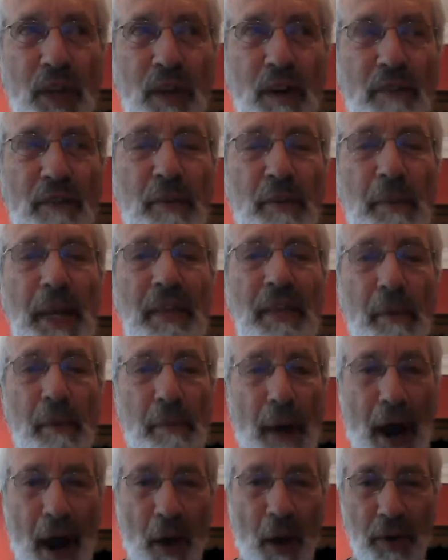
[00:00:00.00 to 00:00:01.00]
For me, the
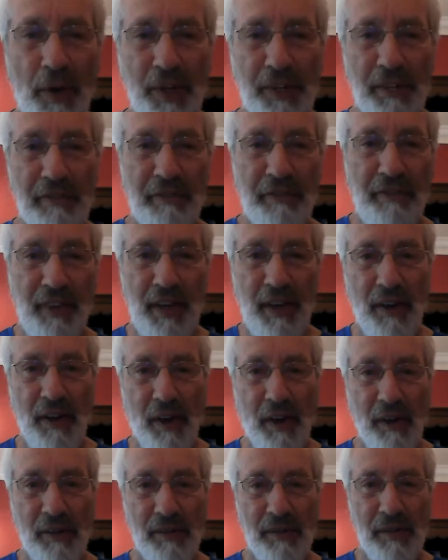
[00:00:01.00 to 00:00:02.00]
power to
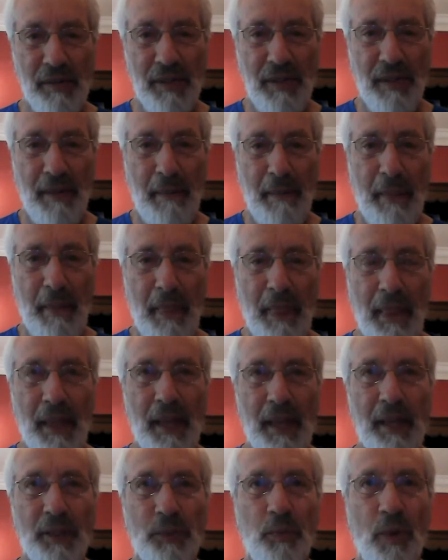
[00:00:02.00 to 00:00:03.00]
feel
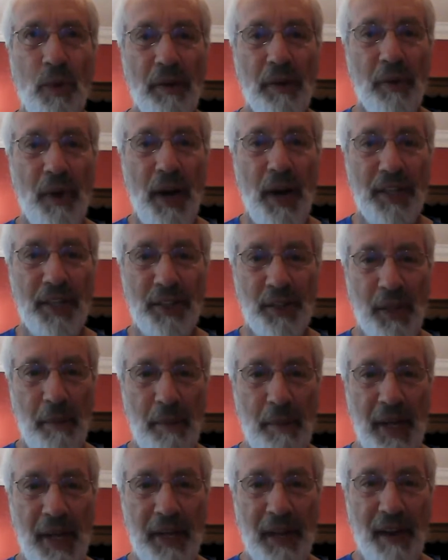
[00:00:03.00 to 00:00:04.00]
is what we're actually
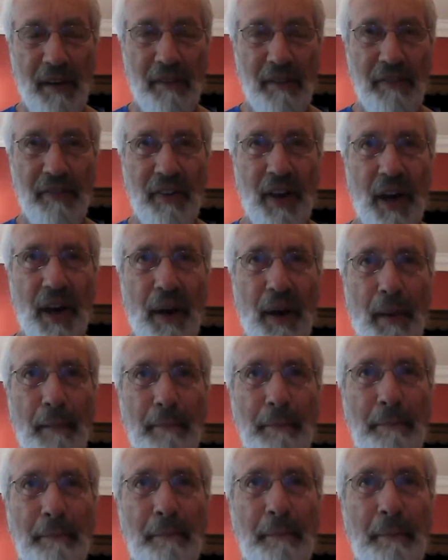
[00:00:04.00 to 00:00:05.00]
made of.
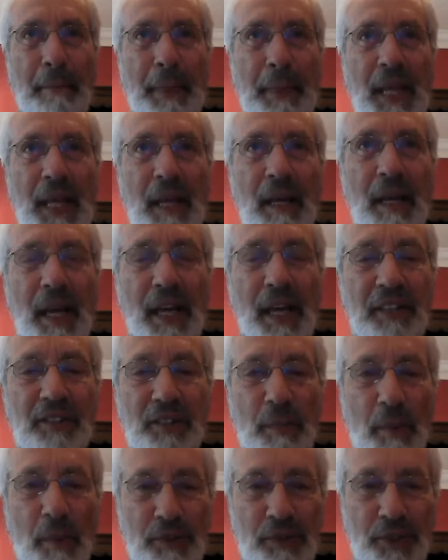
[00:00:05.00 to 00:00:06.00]
It's
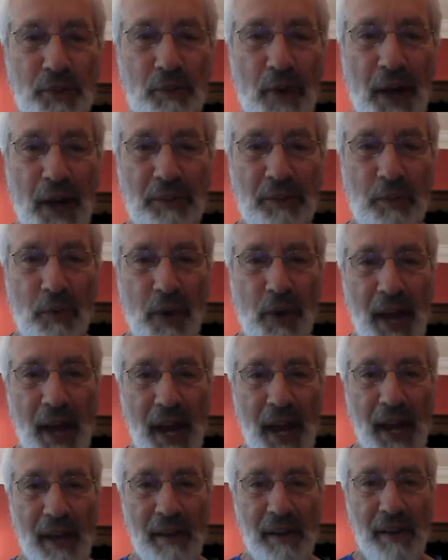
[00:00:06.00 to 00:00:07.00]
the most direct
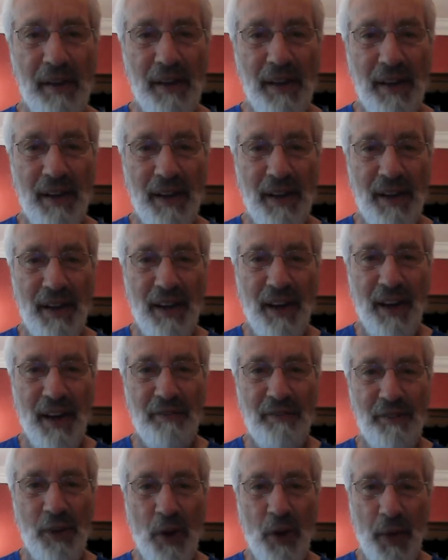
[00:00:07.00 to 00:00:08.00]
way
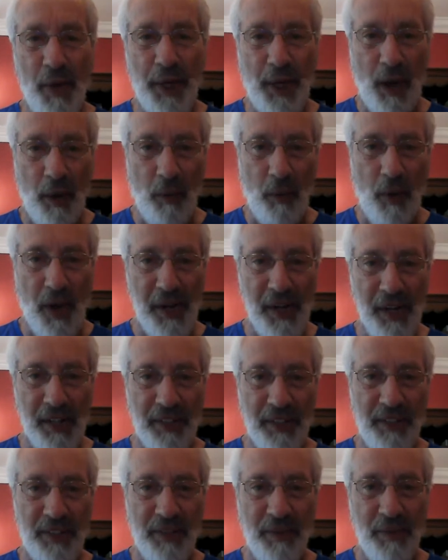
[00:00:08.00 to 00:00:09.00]
of knowing our
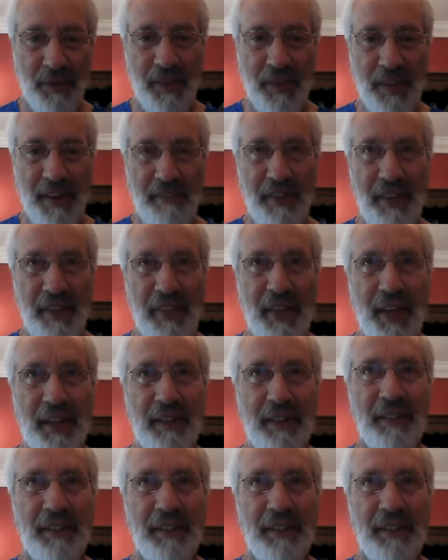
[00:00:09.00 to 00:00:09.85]
oneness with everything.